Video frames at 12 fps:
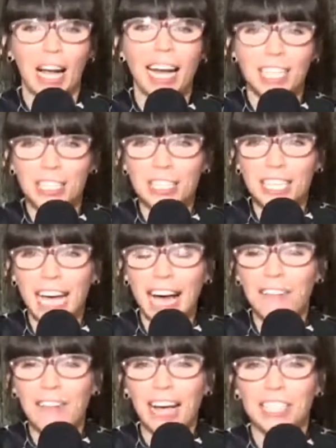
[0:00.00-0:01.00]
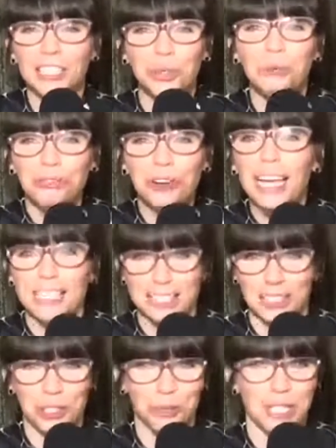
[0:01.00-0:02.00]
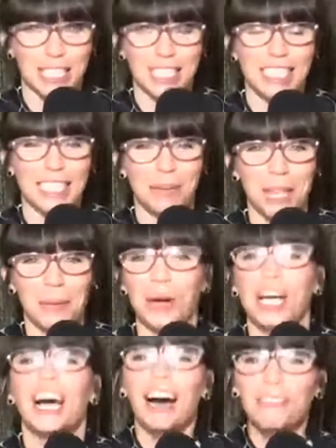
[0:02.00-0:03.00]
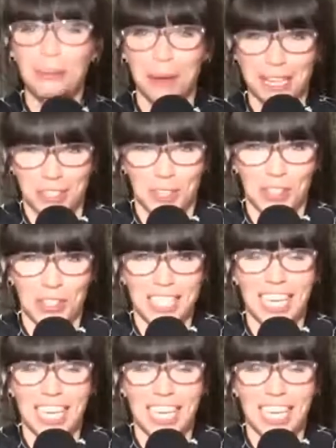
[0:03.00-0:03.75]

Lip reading: I have had 2 friends just recently tell me they want to cover my songs,